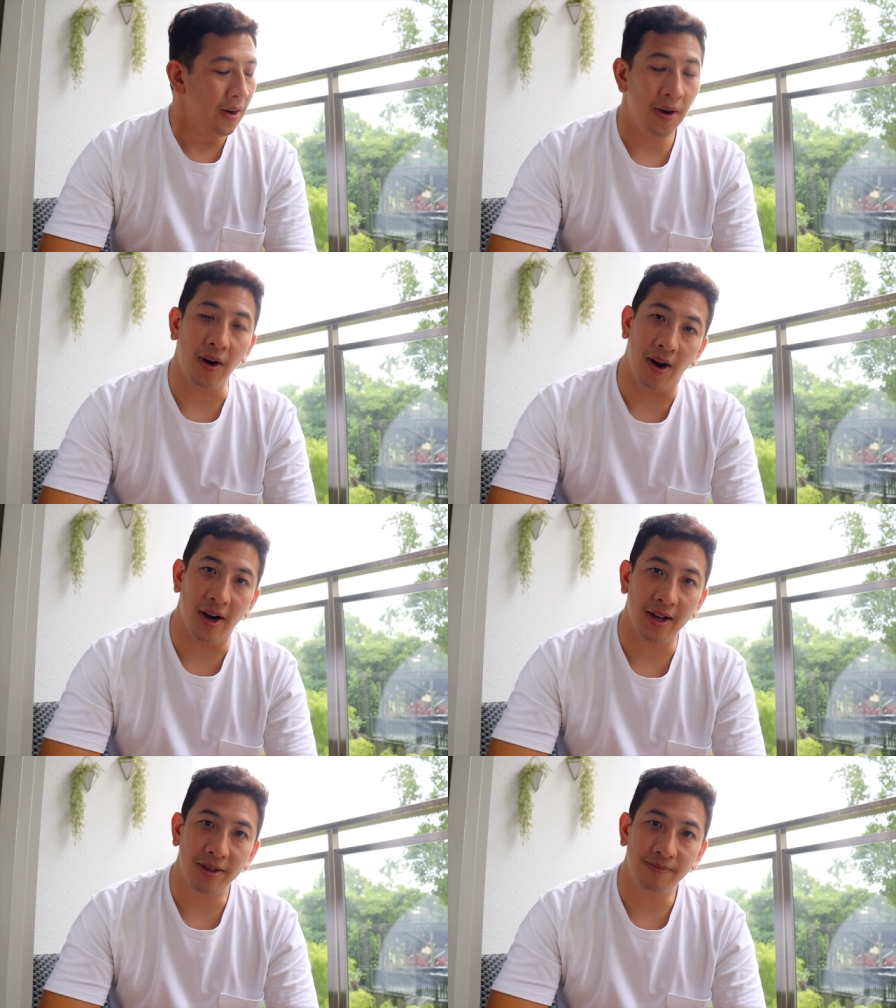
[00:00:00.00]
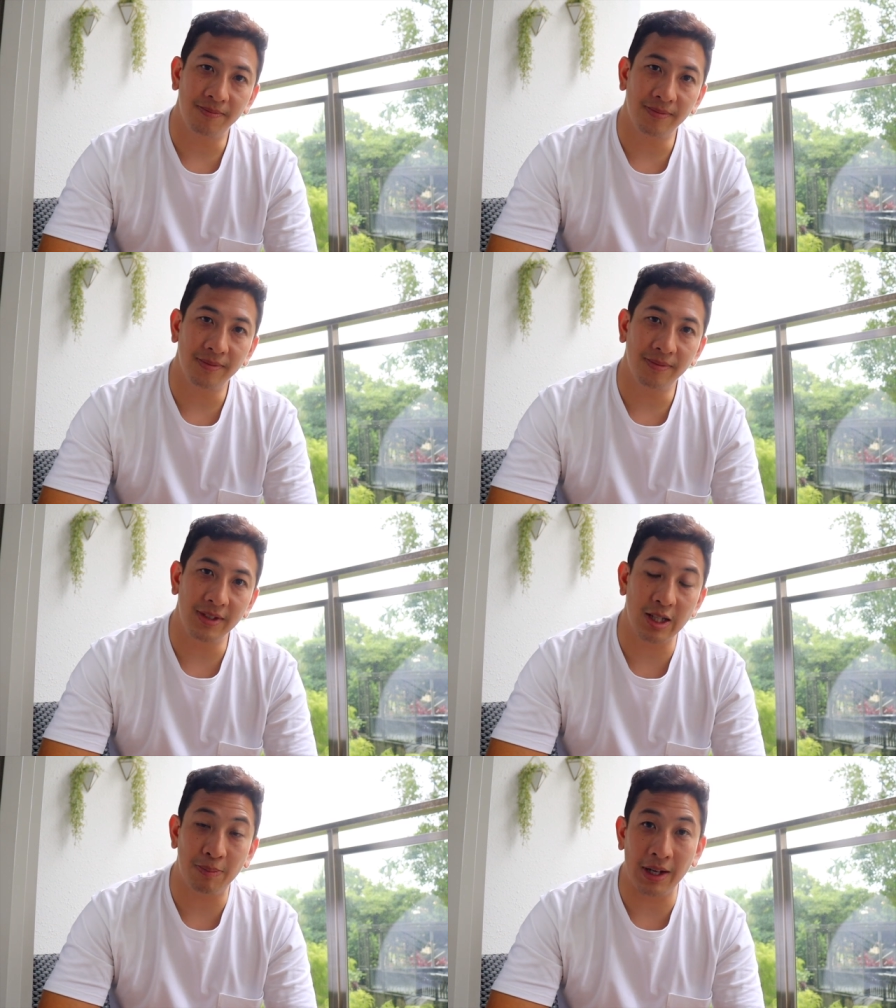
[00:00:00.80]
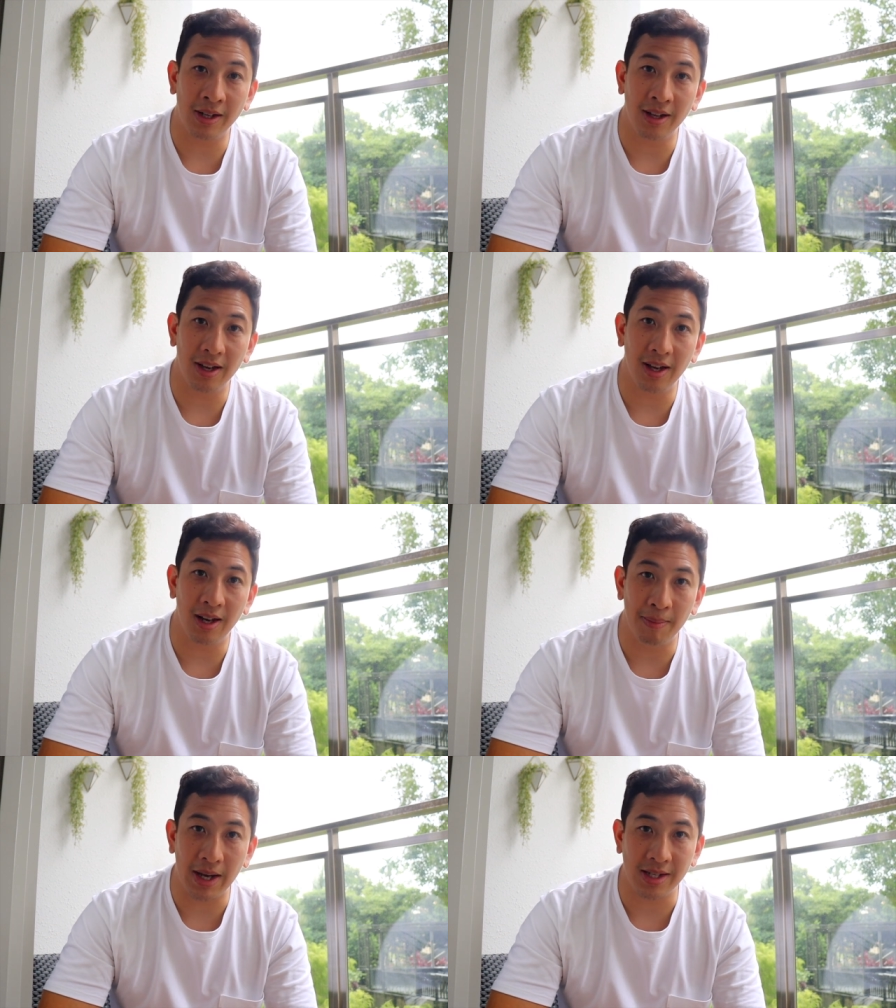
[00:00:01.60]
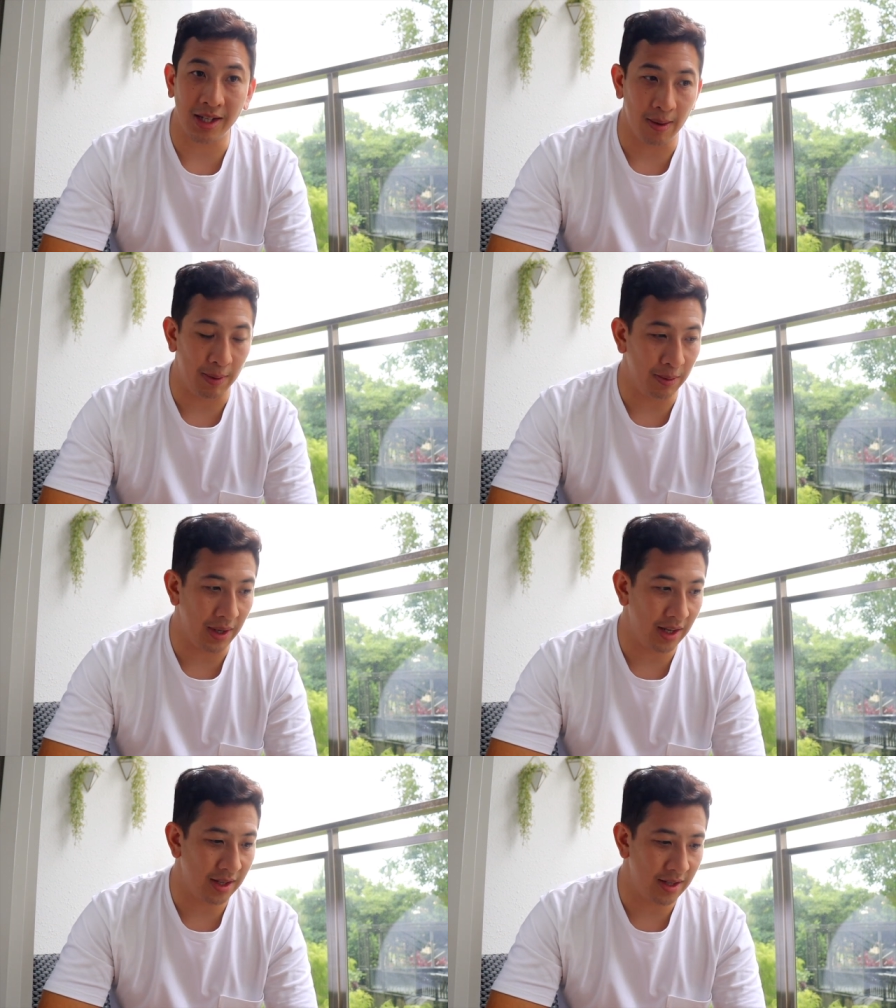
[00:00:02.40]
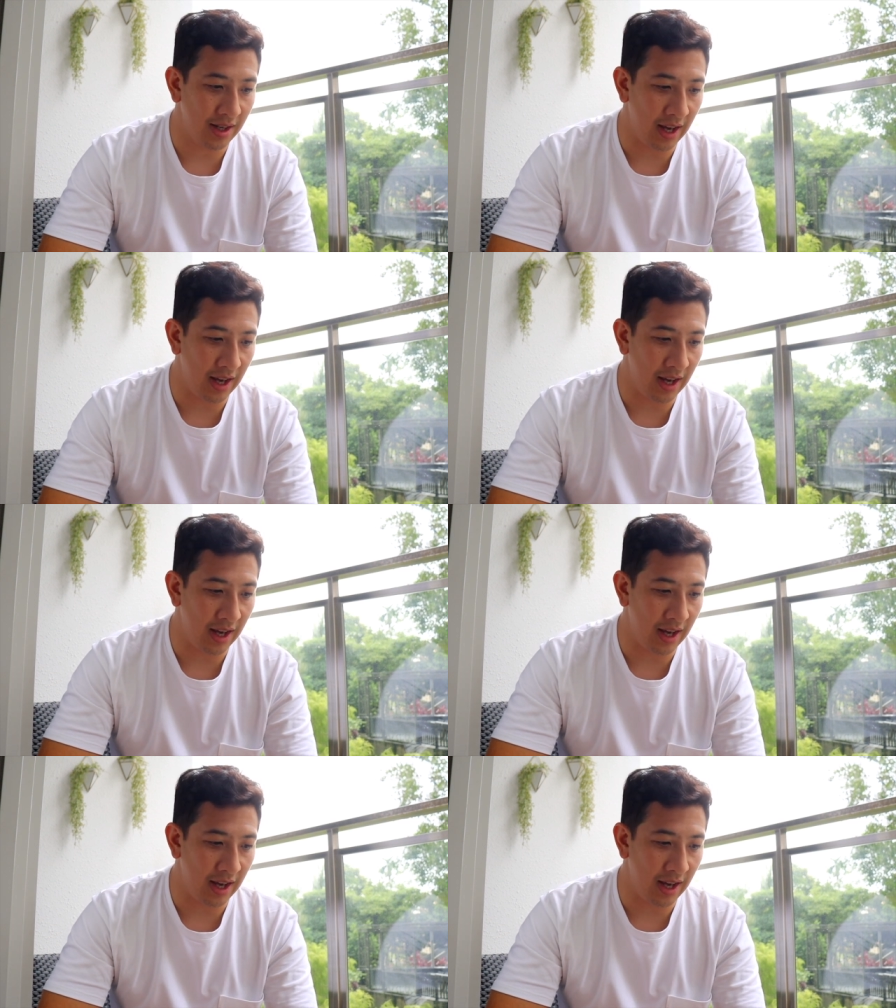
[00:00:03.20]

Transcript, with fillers: Oh, it's been an amazing couple of weeks.